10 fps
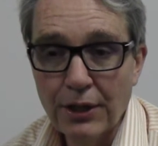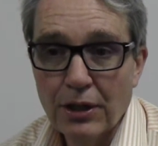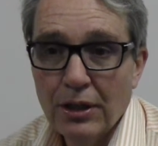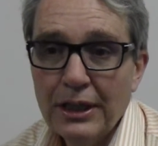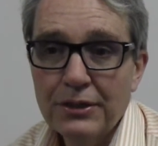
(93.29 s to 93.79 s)
Now, an
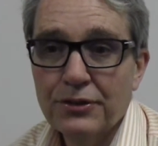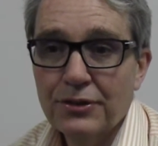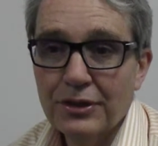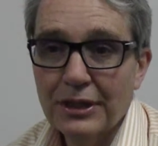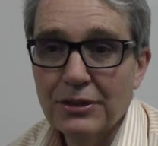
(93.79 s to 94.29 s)

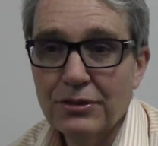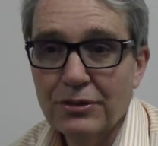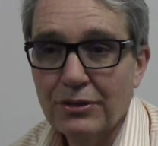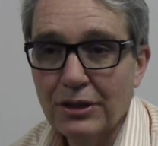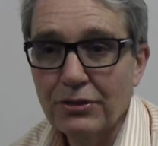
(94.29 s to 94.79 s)
alliance
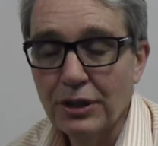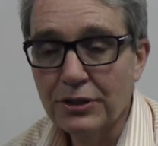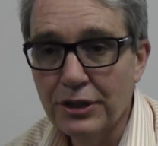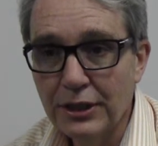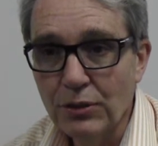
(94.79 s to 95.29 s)
is
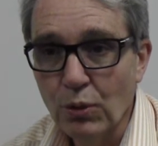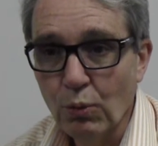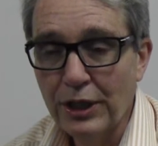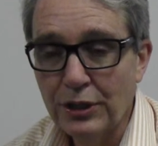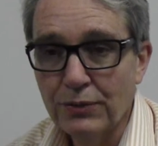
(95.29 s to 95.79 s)
ideal
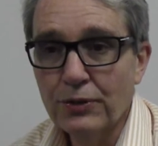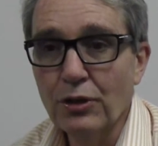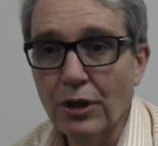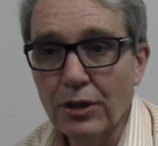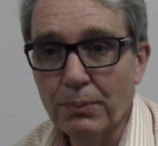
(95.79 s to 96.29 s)
when you've
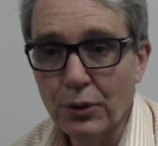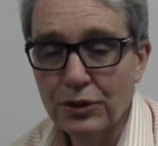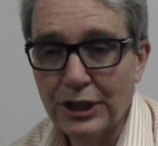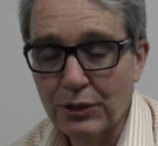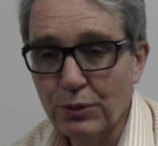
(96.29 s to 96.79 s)
got a
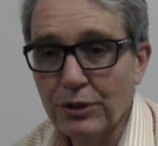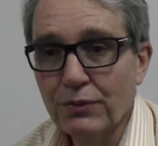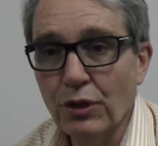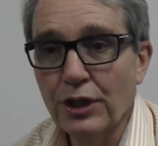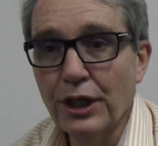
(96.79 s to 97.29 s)
project where
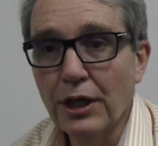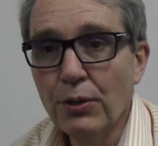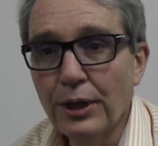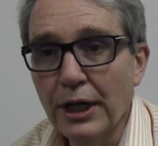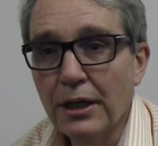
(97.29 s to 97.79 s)
you've got an
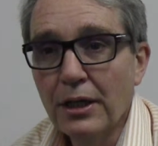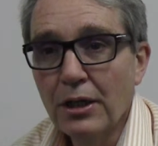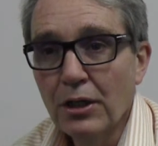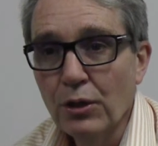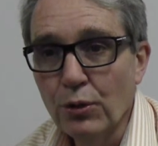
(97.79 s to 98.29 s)
owner
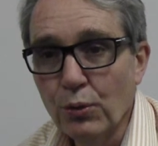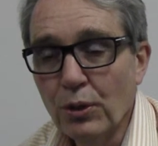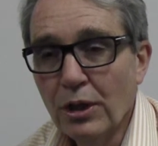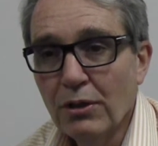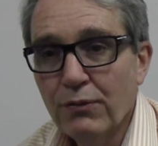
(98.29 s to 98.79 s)

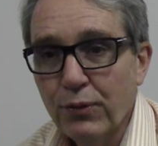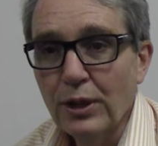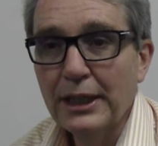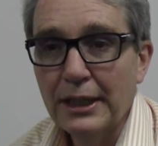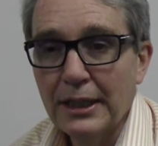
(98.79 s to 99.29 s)
who
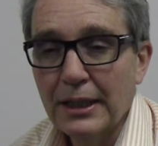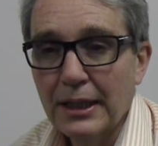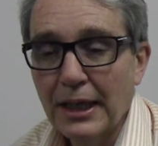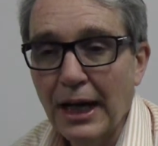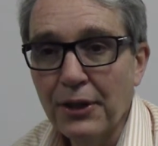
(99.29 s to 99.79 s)
fully
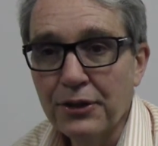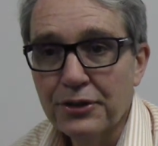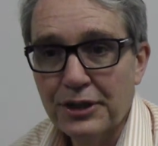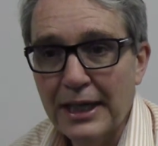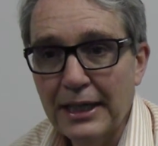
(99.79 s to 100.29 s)

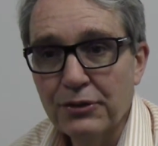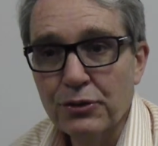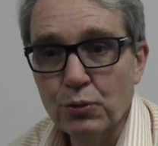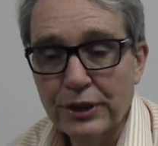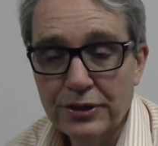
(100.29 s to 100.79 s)

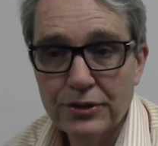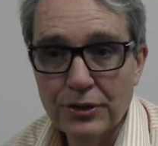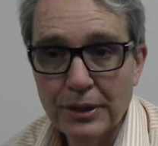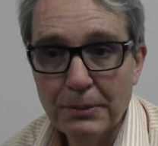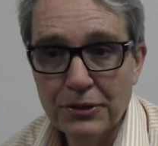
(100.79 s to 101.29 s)
understands the
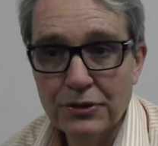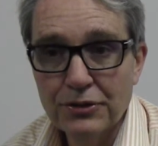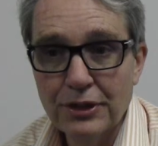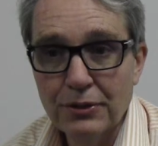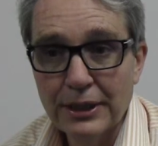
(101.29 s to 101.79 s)
risks in their
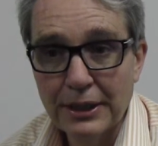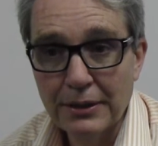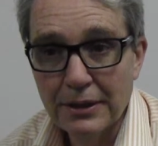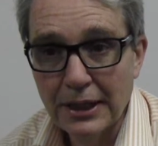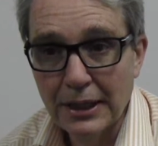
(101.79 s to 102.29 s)
business they're
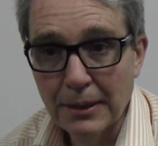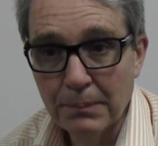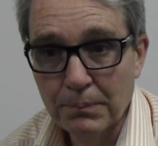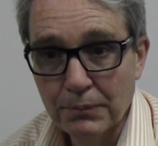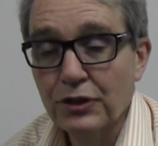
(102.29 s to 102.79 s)
in,
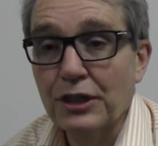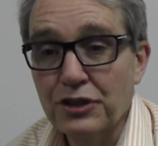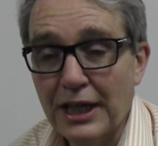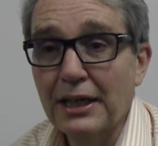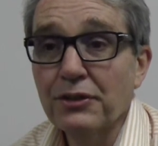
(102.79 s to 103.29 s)

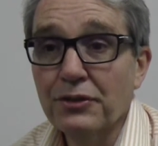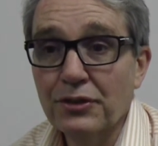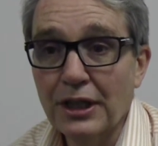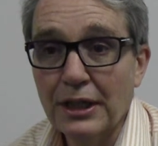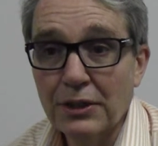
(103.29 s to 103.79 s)
such
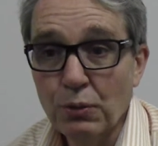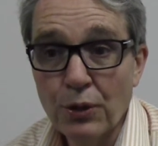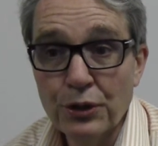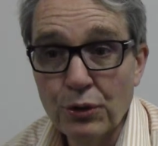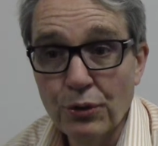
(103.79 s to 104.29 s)
as a
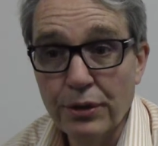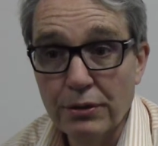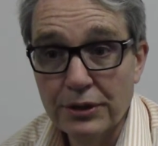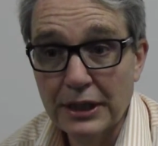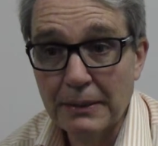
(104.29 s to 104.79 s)
roading
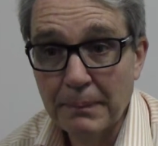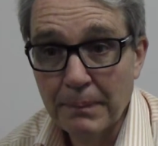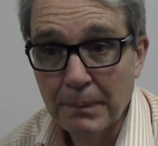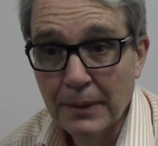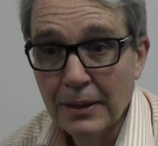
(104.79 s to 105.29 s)
authority
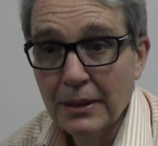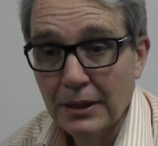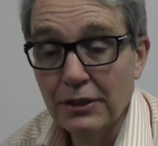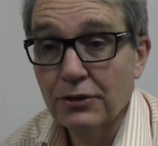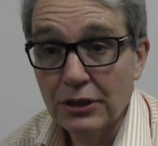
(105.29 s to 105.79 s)

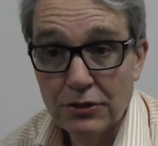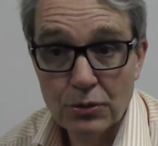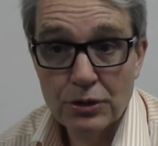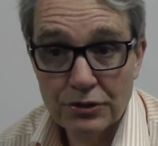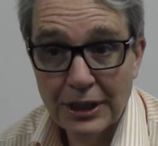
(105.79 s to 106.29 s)
is
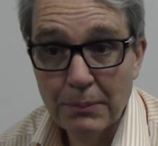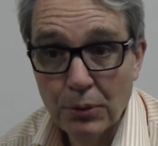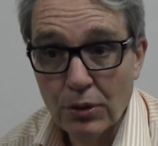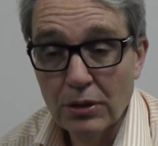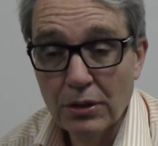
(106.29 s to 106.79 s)
a good
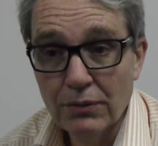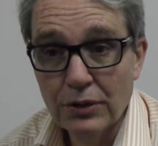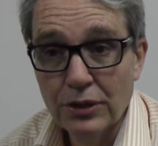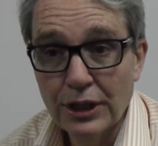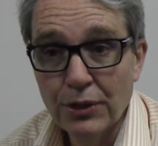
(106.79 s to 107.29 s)
example
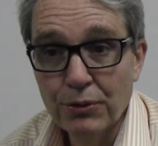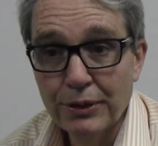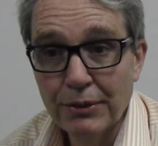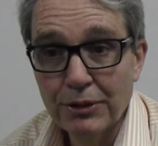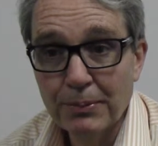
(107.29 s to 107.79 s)
of an
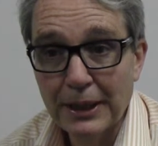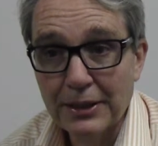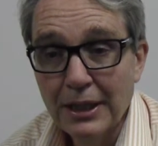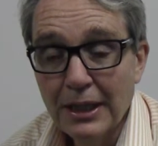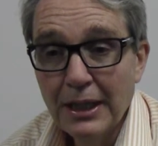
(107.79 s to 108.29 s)
owner in that
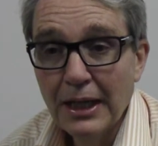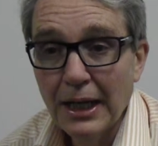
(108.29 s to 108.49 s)
respect.